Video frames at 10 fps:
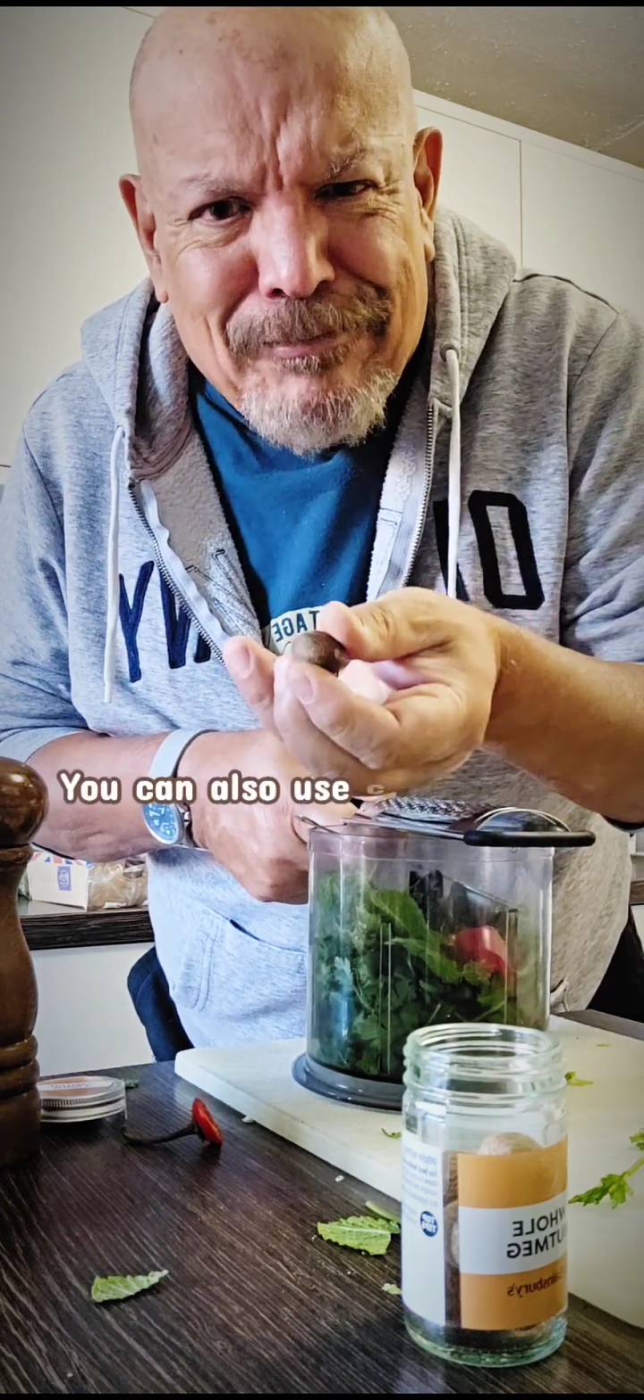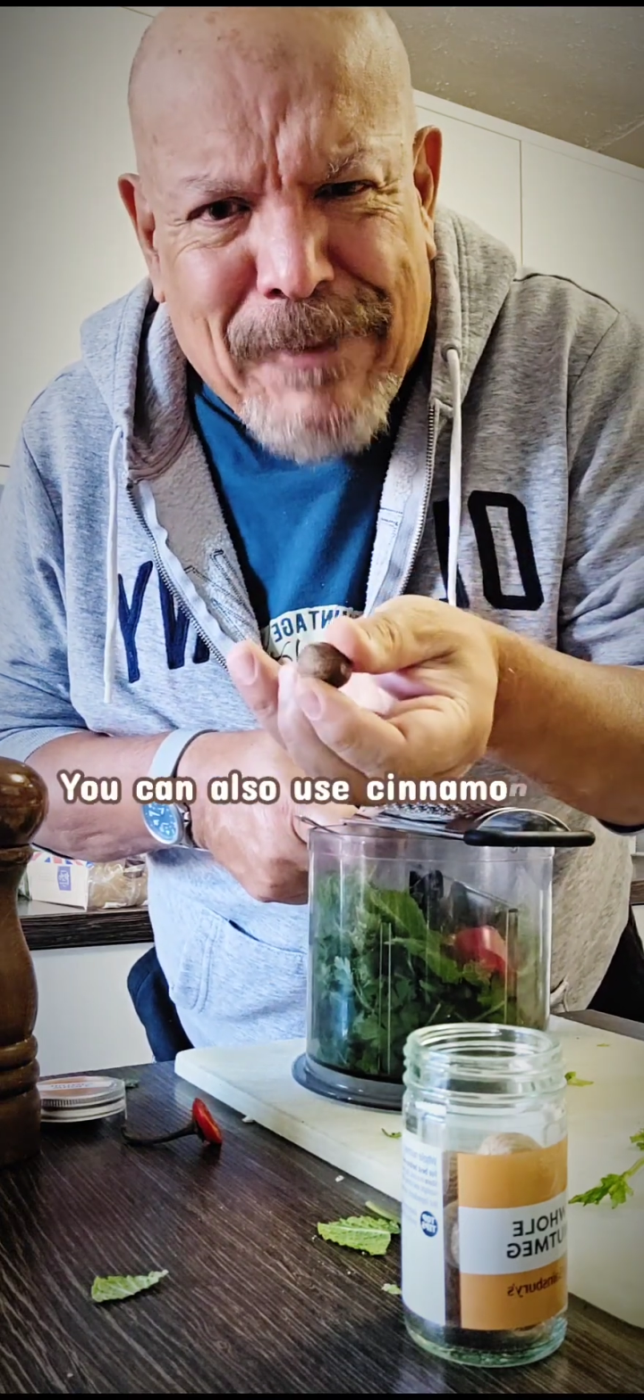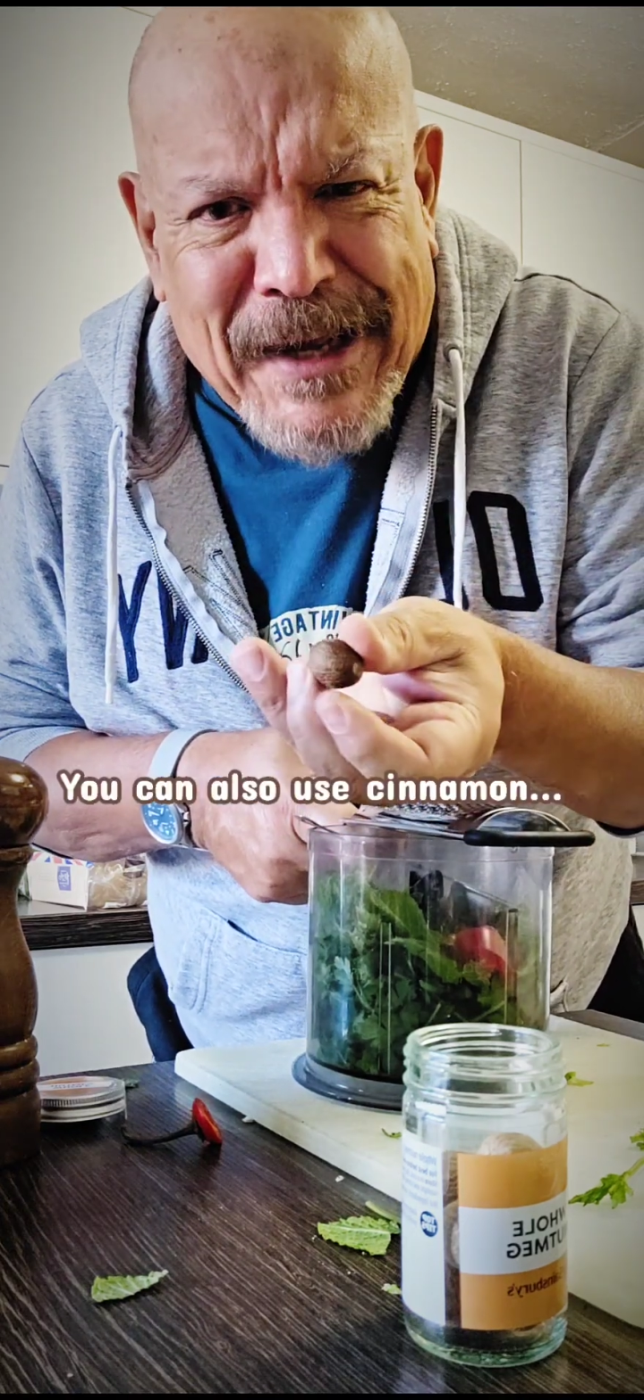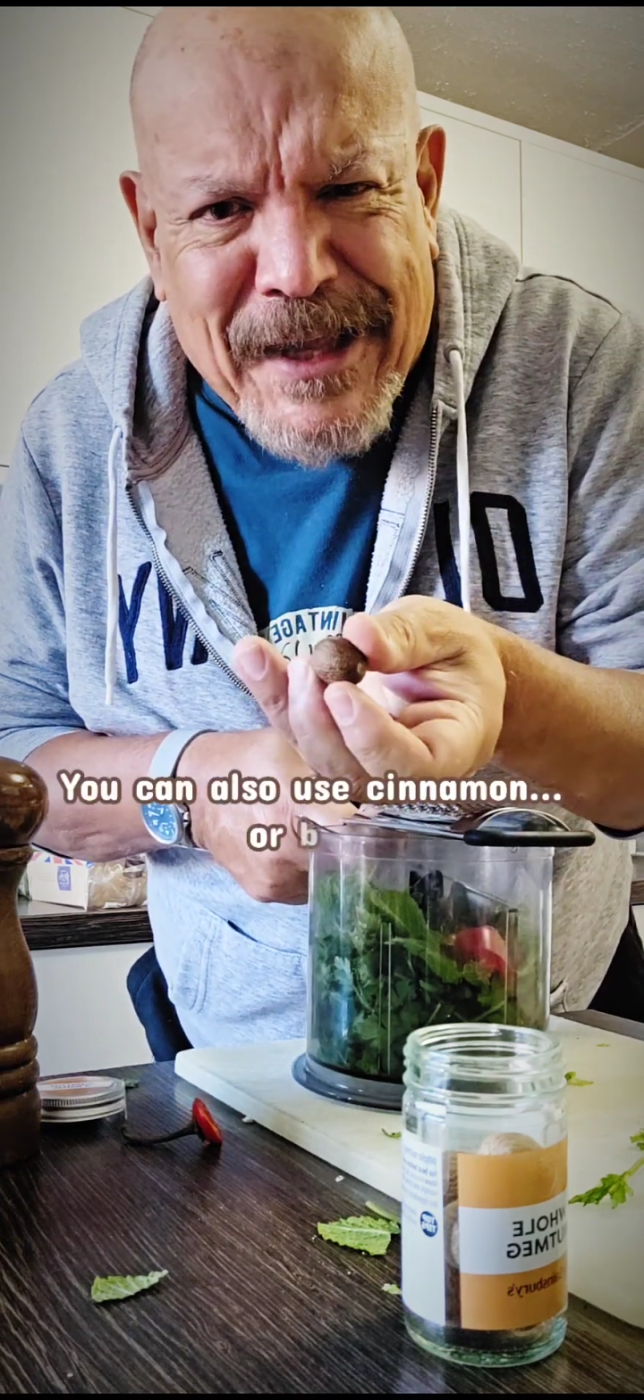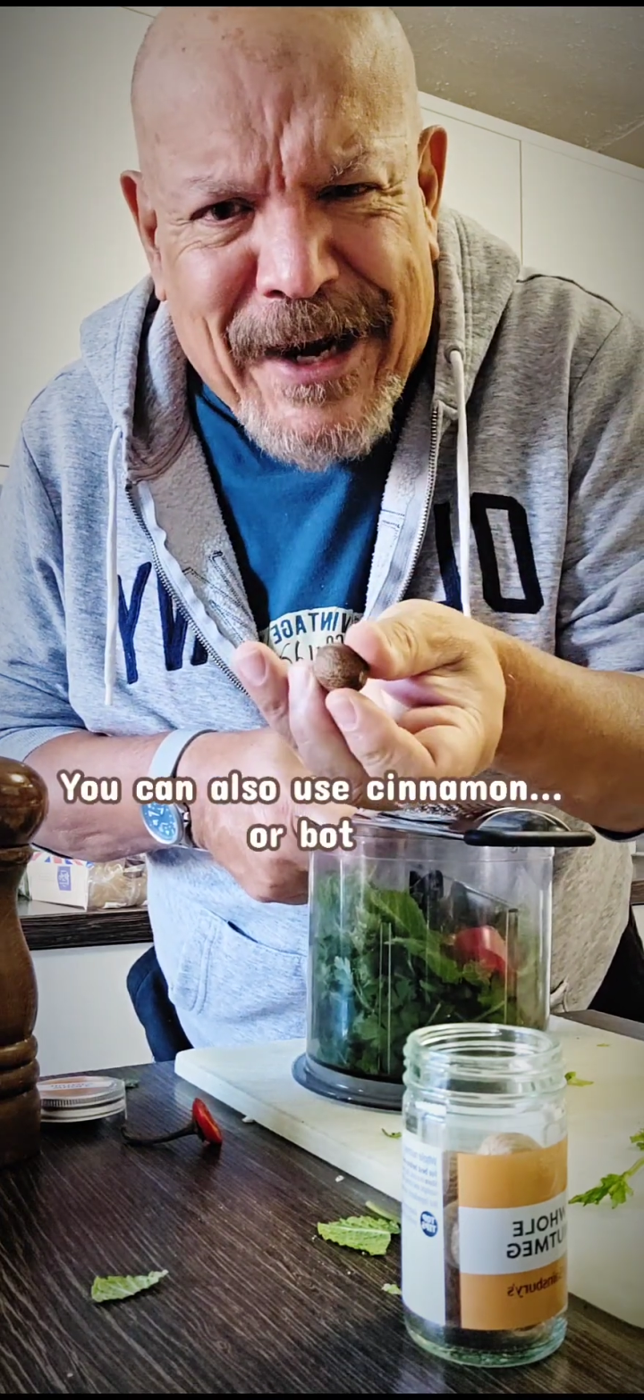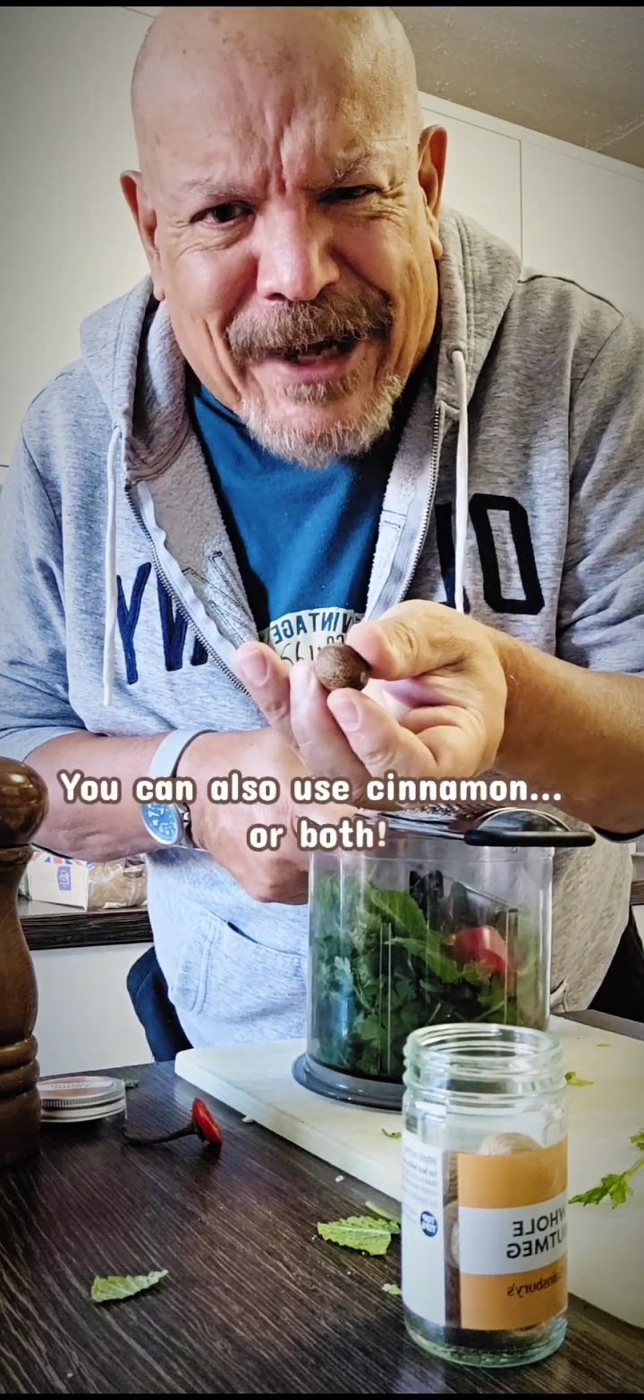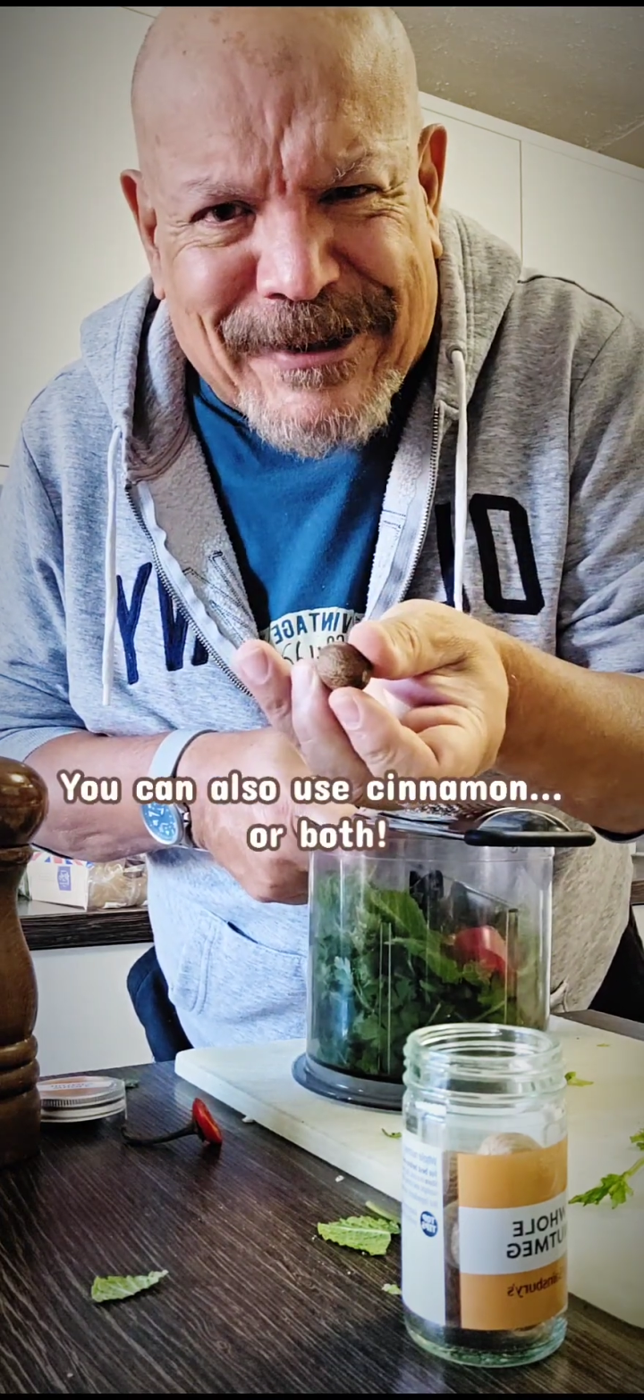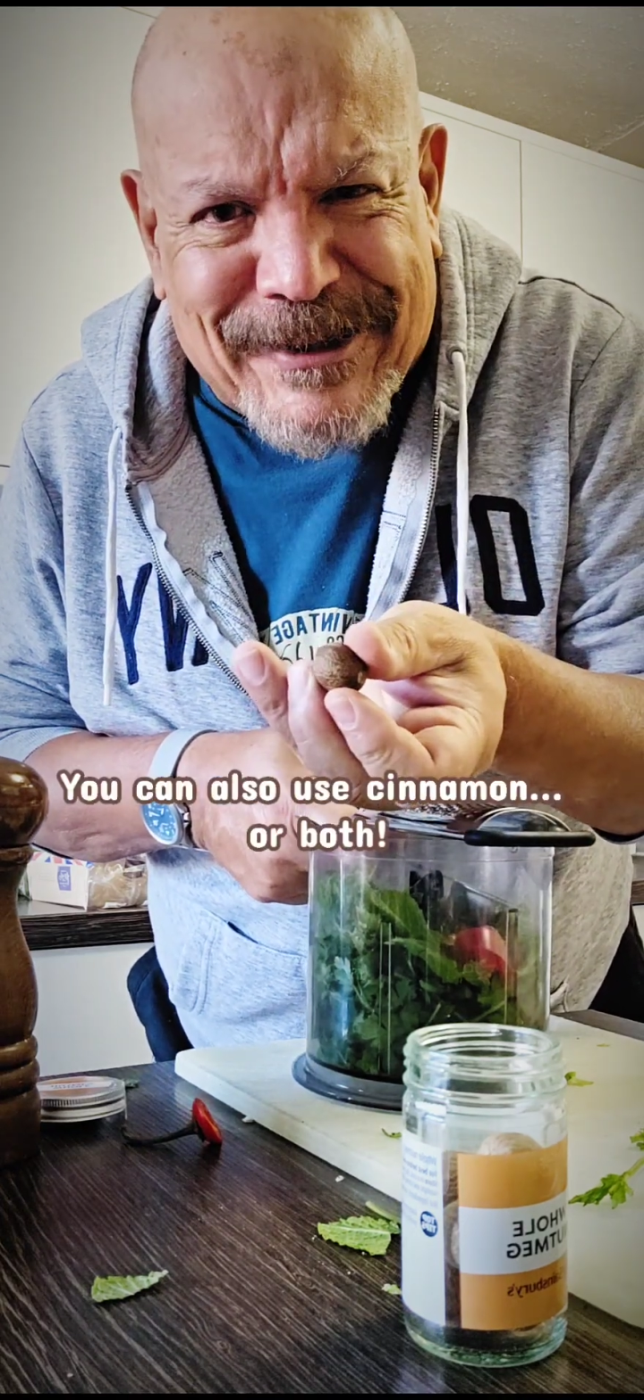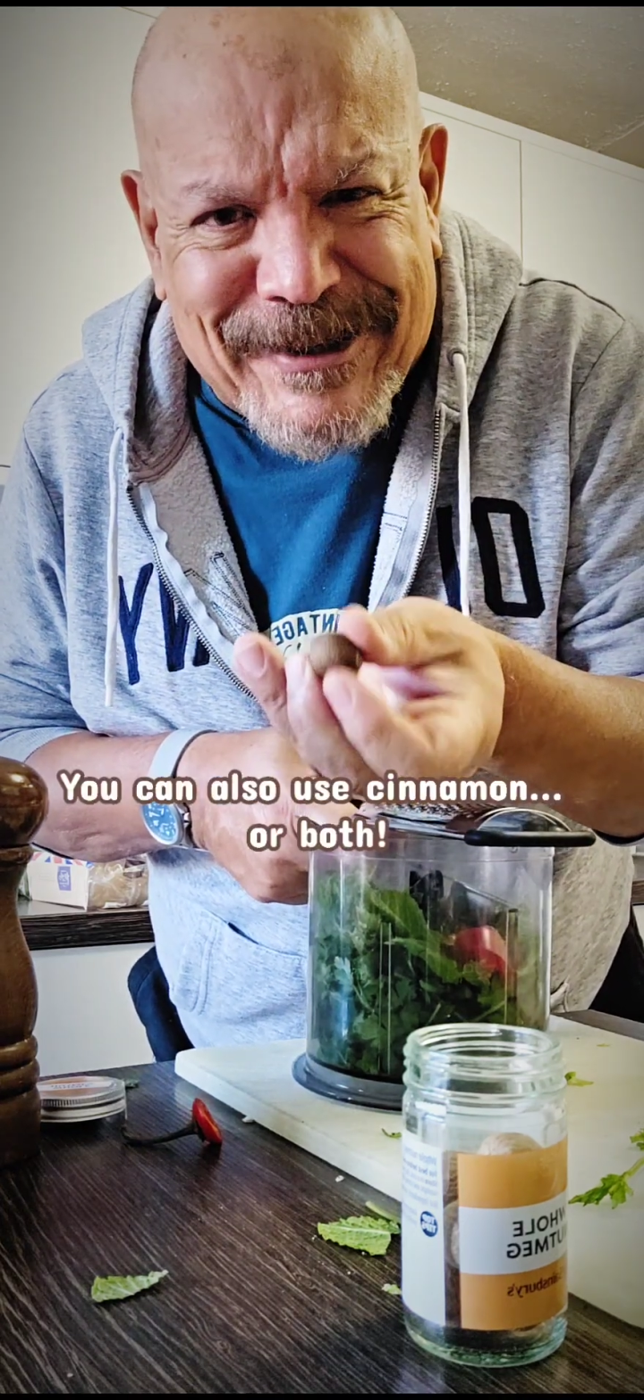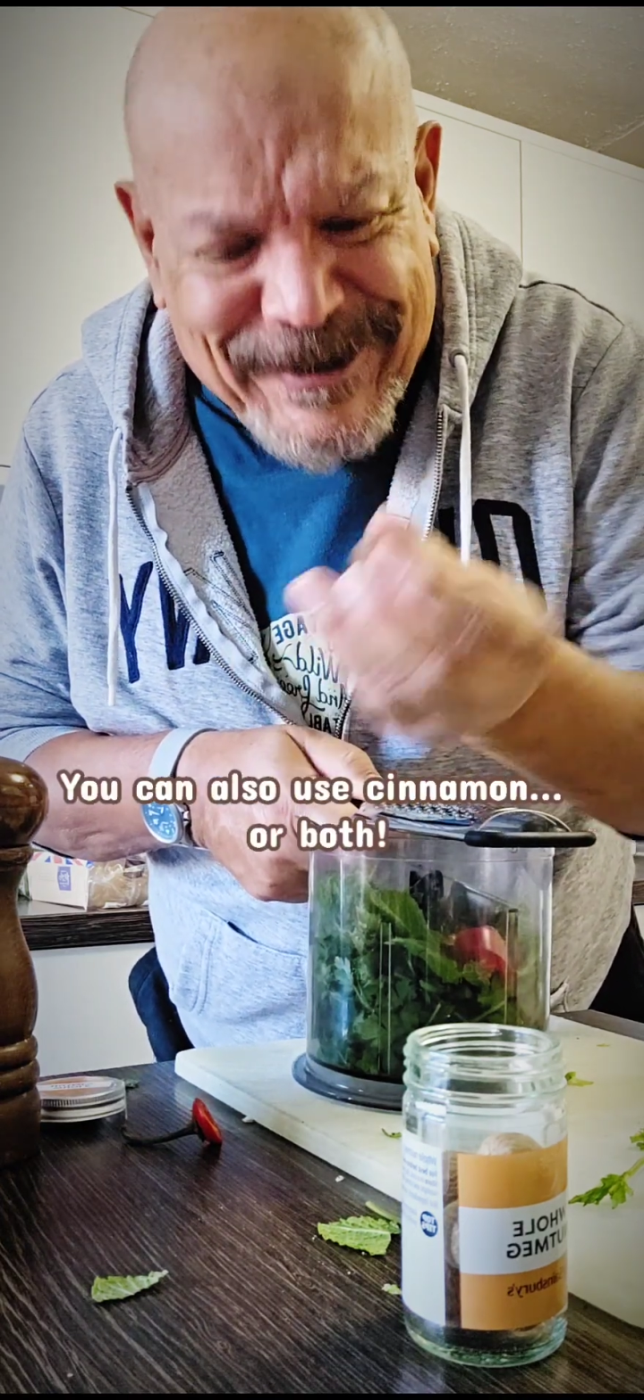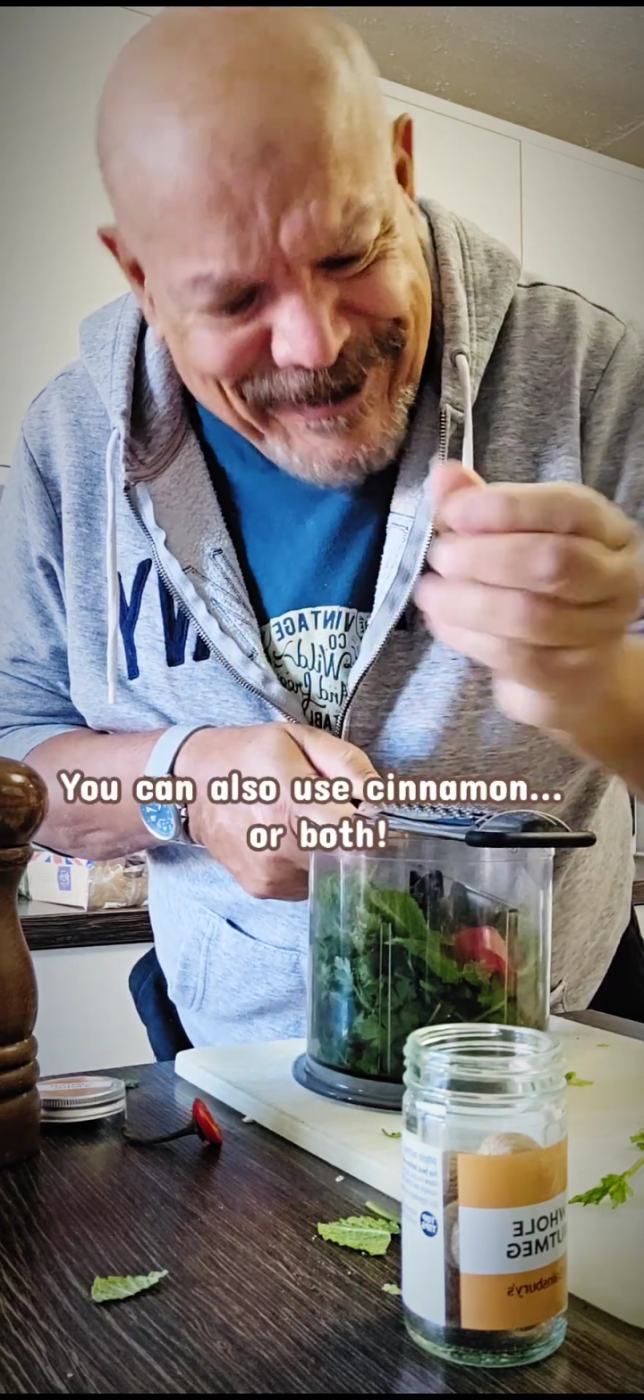By the nut,